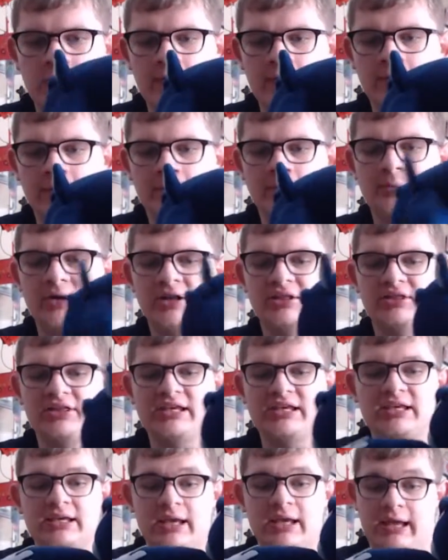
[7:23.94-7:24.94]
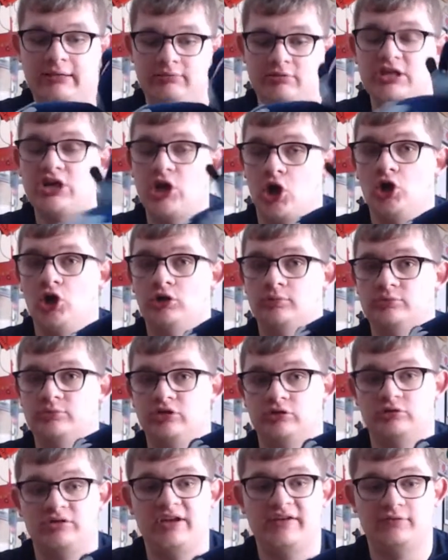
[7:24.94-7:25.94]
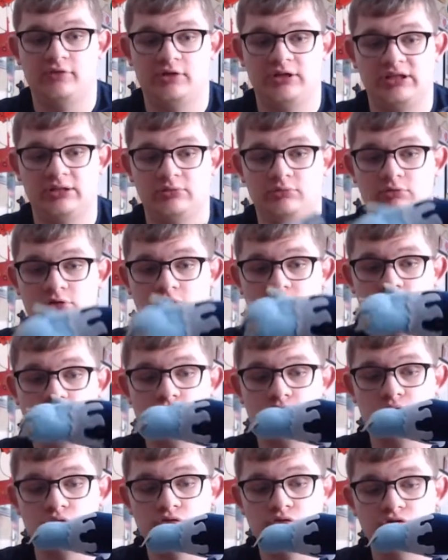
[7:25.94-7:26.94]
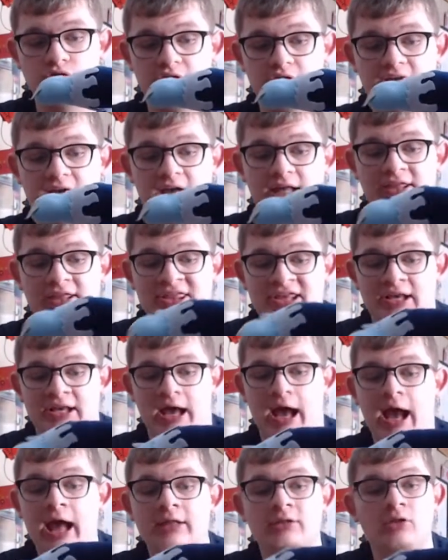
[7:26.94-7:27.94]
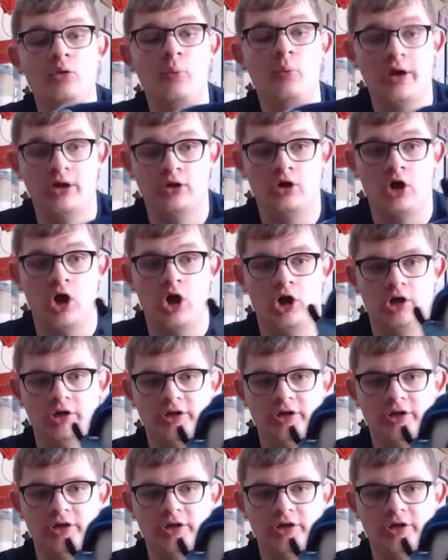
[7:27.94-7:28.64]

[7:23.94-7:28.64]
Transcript: but the arms are definitely huge. Like on the Werehog,